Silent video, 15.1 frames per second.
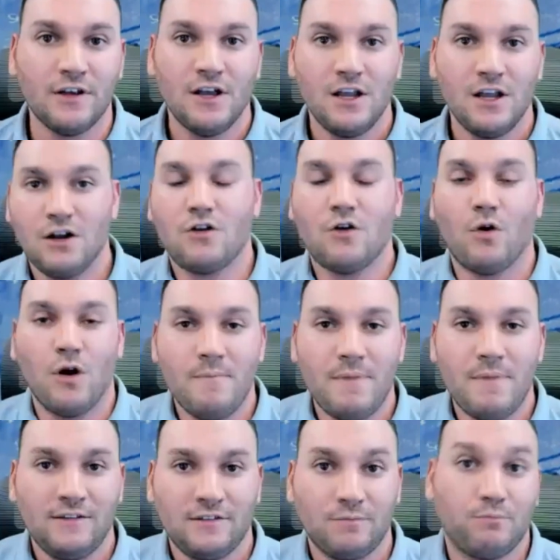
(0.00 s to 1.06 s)

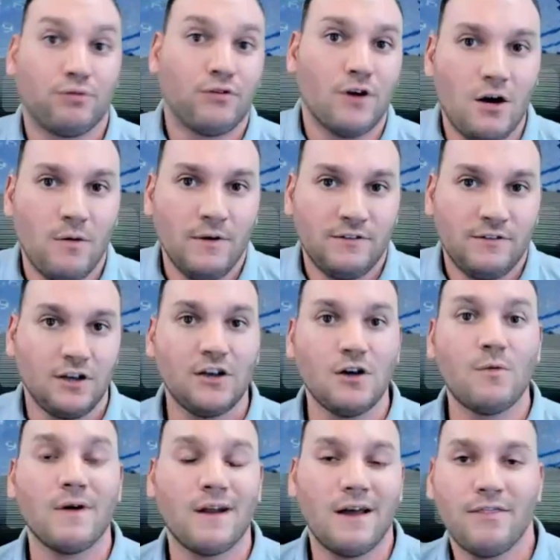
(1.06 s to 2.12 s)
Coinbase Pro is a good
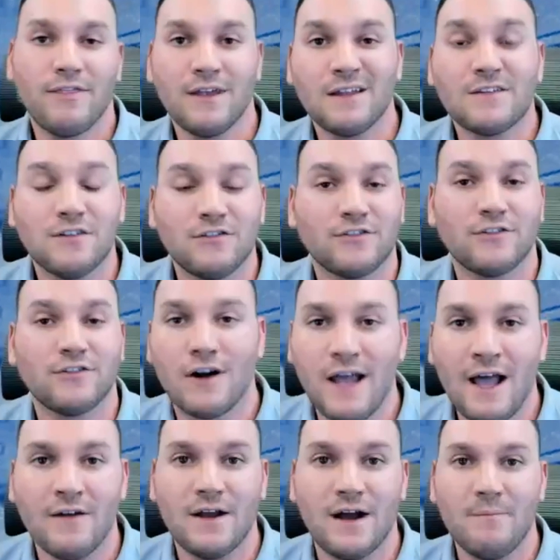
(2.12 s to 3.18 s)
one, I think, to start
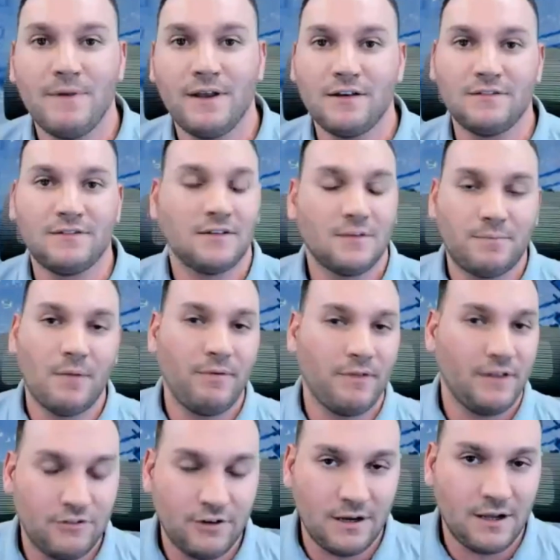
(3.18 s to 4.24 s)
out on, because it's a publicly
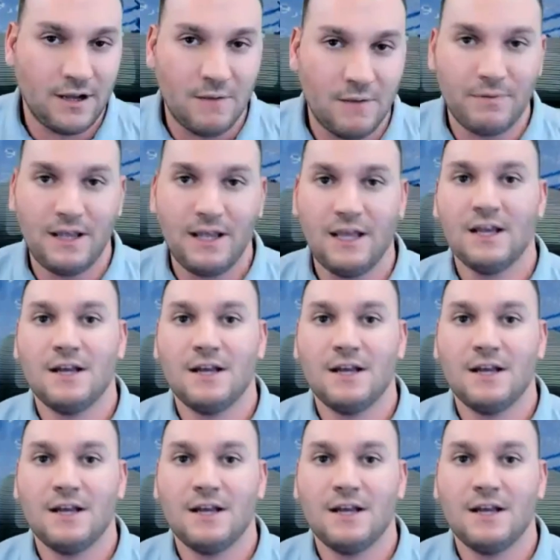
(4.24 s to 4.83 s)
traded company.